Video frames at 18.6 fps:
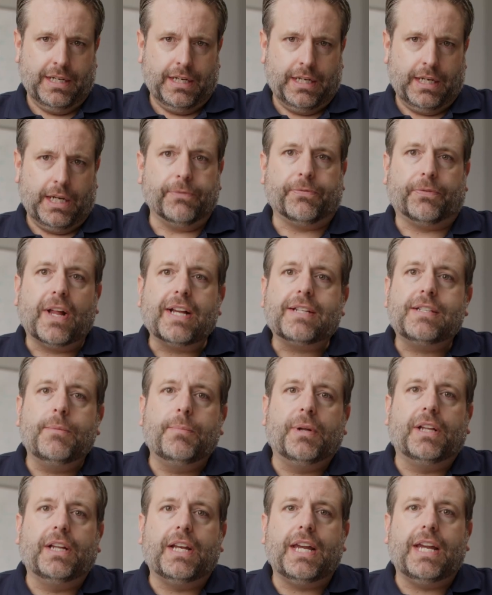If
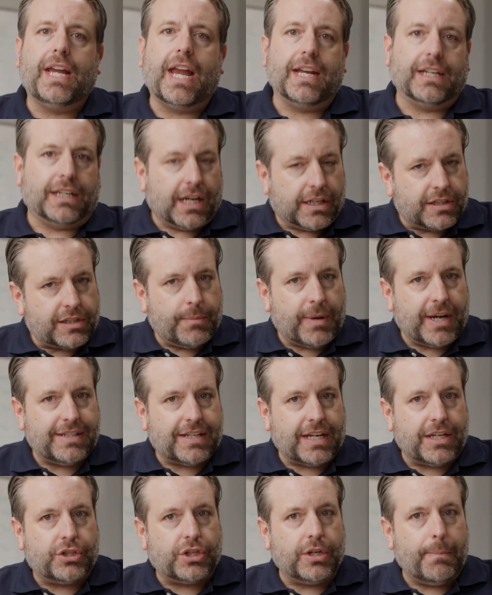flexibility and
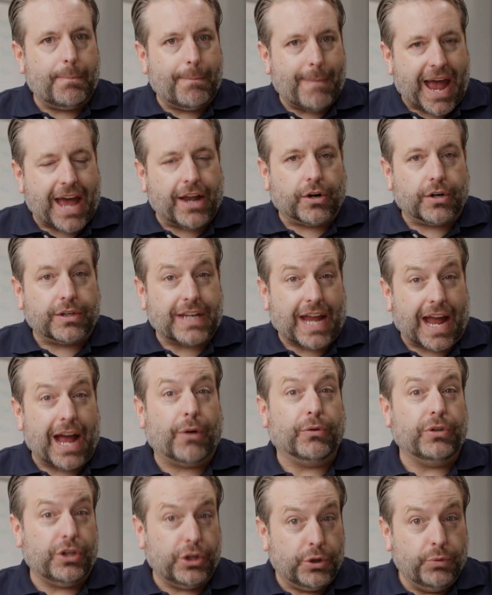customization matter to how
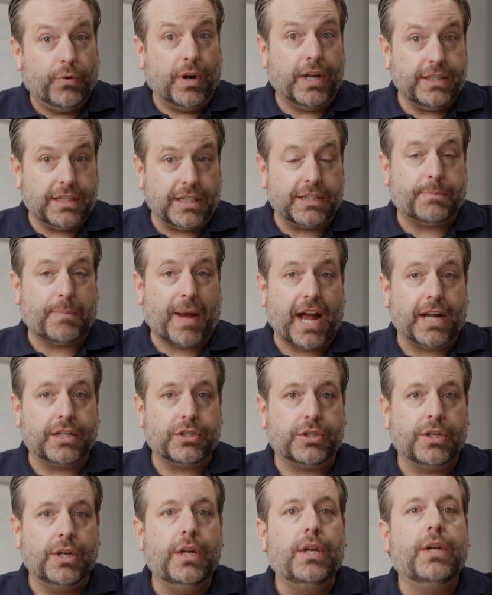you run
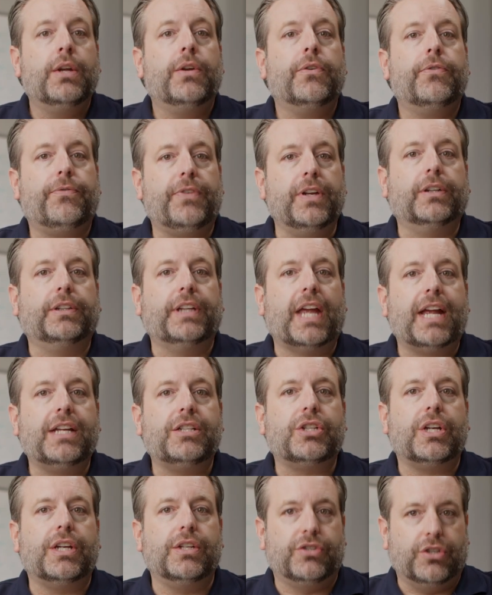dispatch,
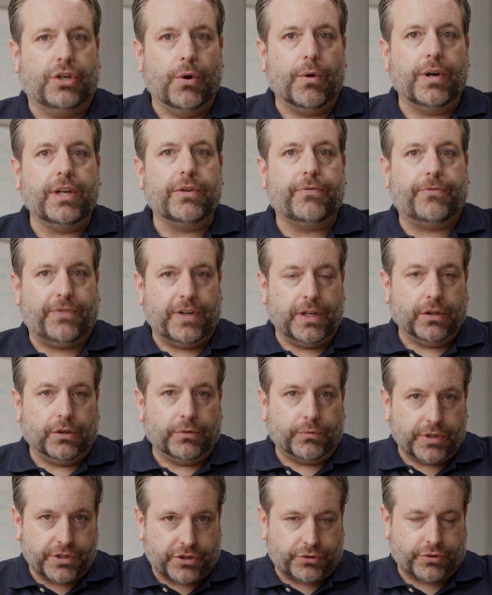FieldEdge is going to feel
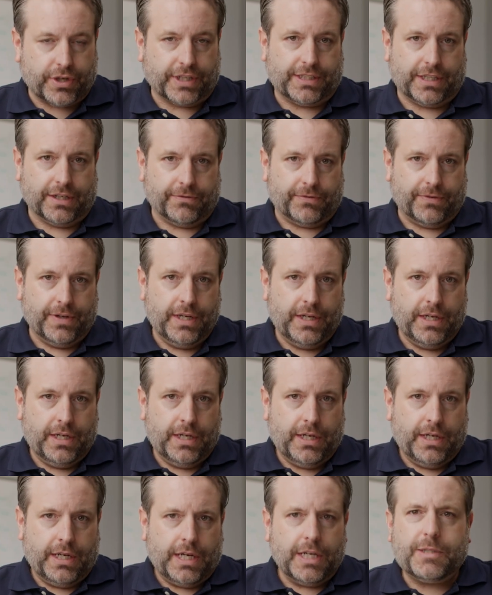restrictive.
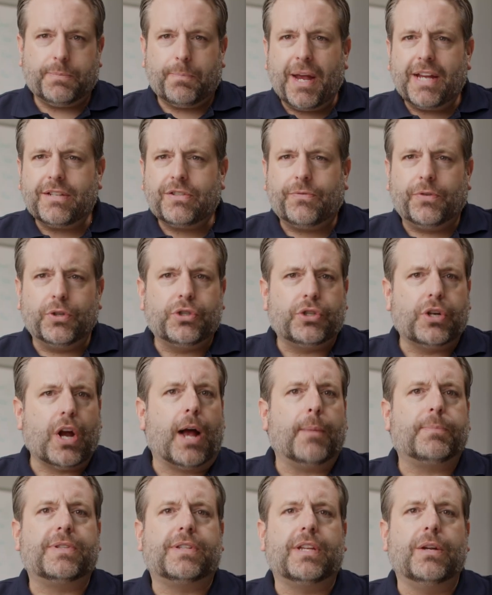It's best for
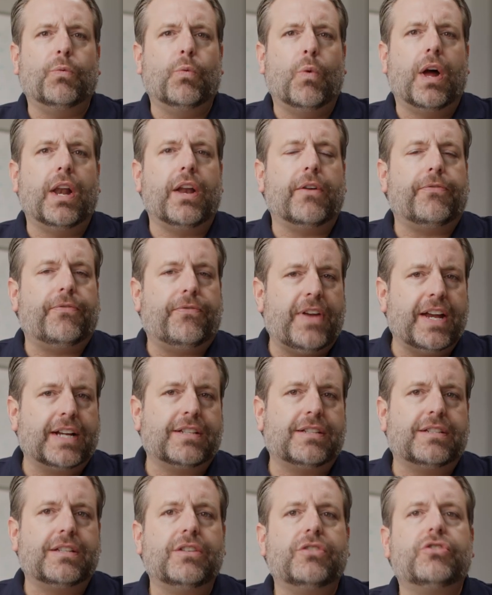shops that want a
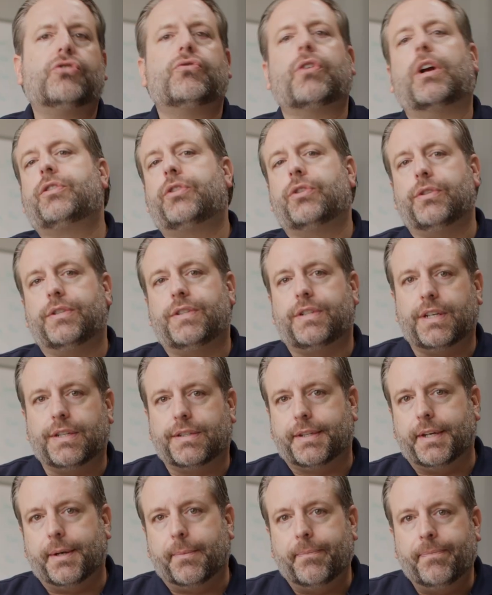fixed, structured
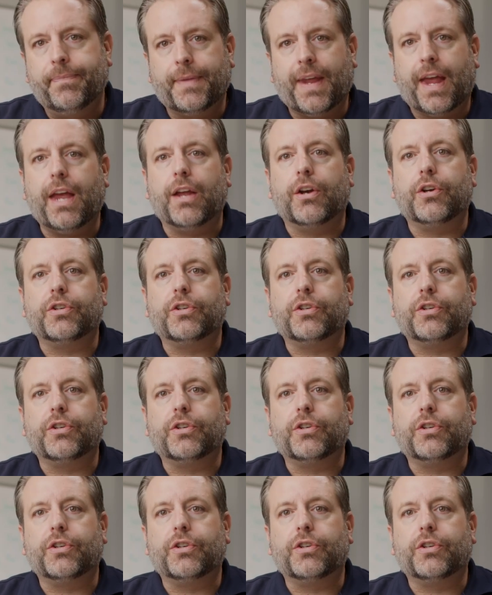system and are